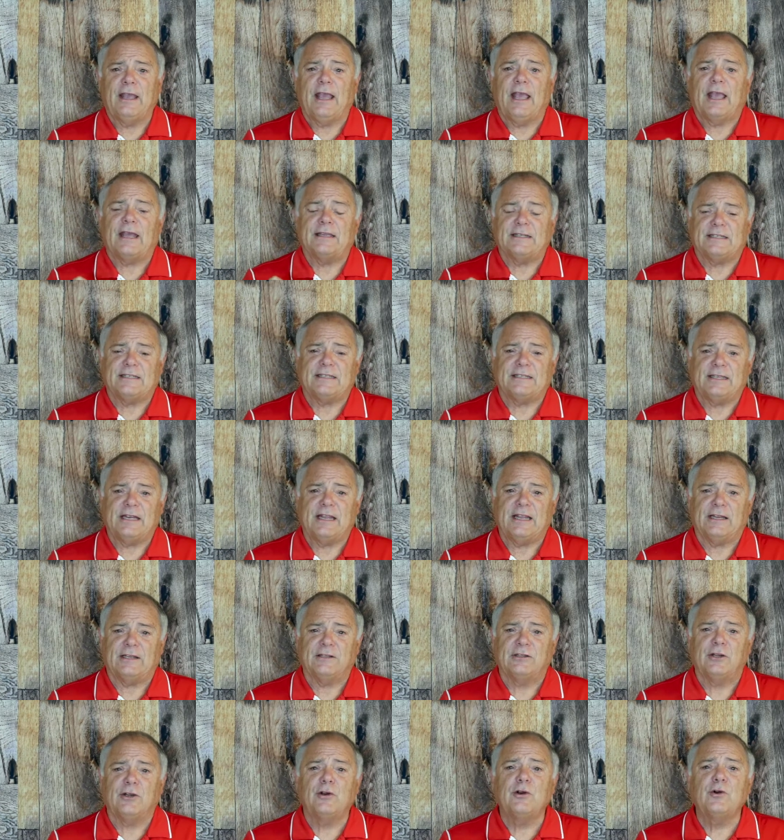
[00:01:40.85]
and
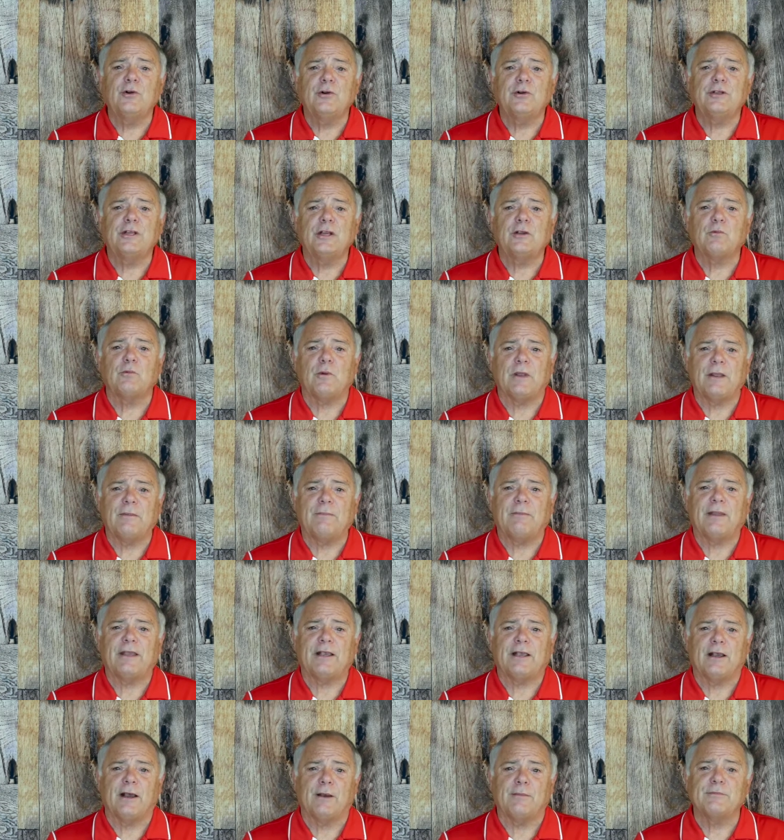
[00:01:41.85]
sinned, who did we
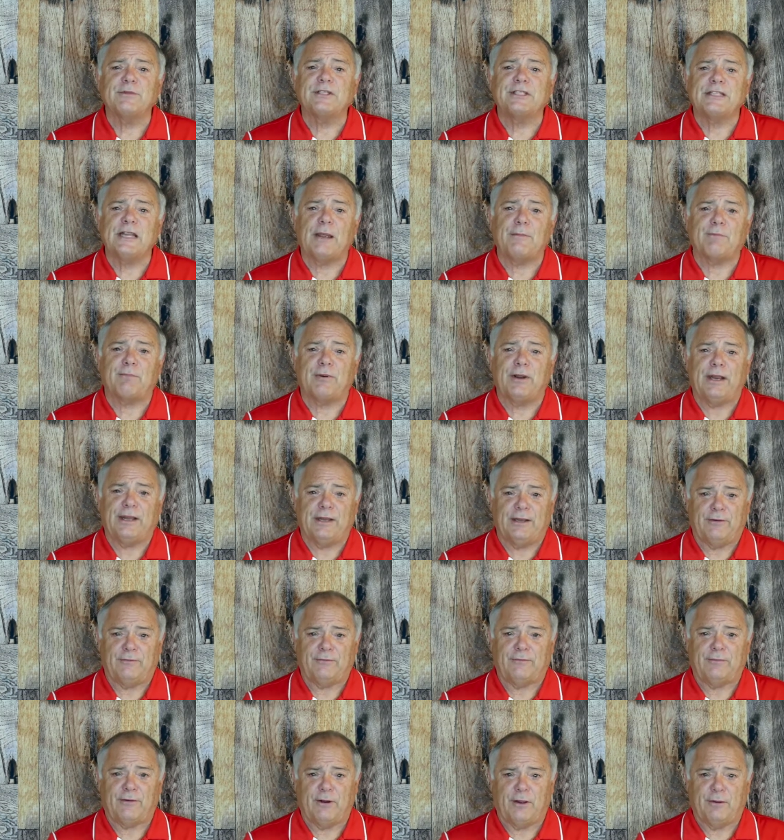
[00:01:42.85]
become
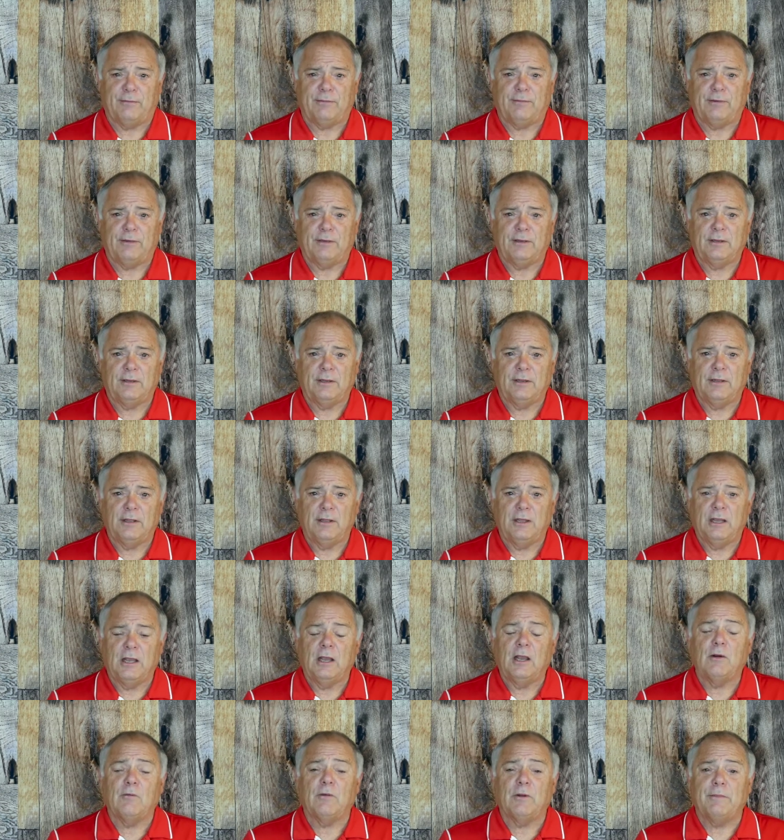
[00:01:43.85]
separated from?